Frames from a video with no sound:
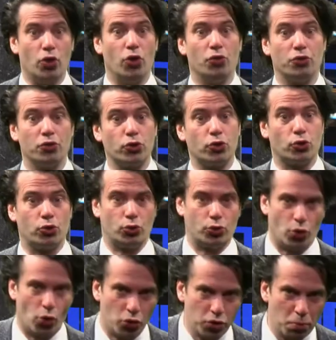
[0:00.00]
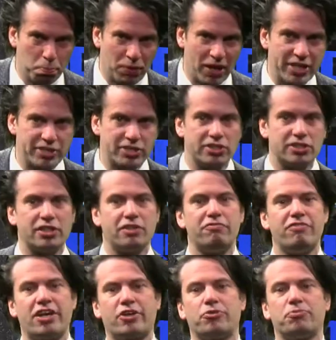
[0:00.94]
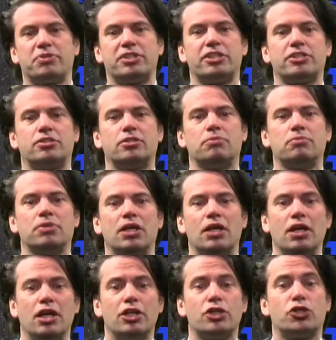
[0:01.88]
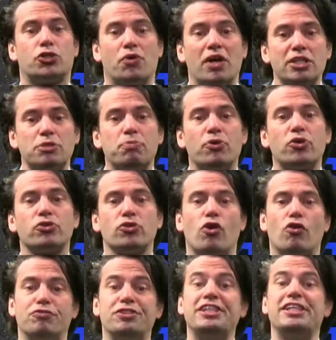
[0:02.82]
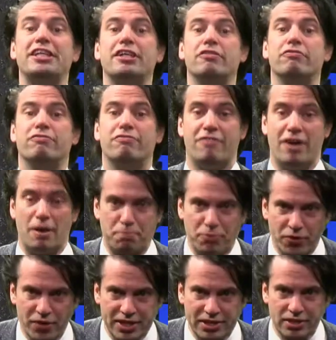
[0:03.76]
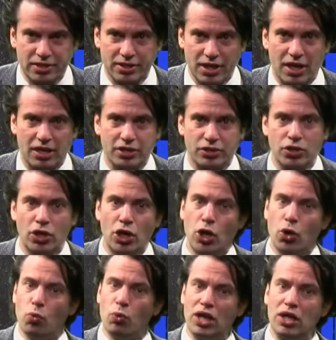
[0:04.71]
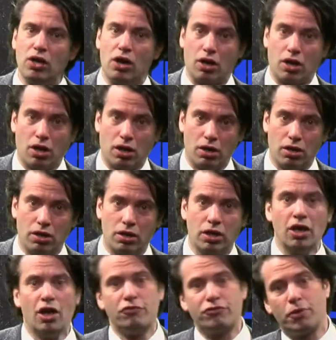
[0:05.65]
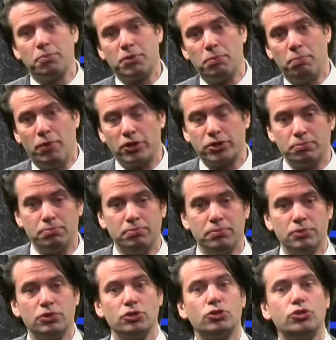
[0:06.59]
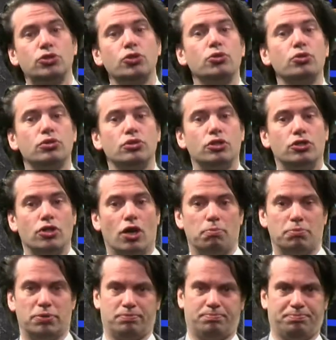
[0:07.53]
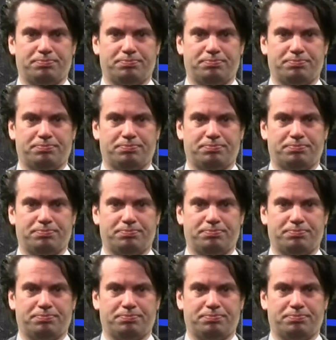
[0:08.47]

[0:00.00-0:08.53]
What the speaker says: on colder places in a vacuum system, transport of the evaporated target will occur from the bottom to the top.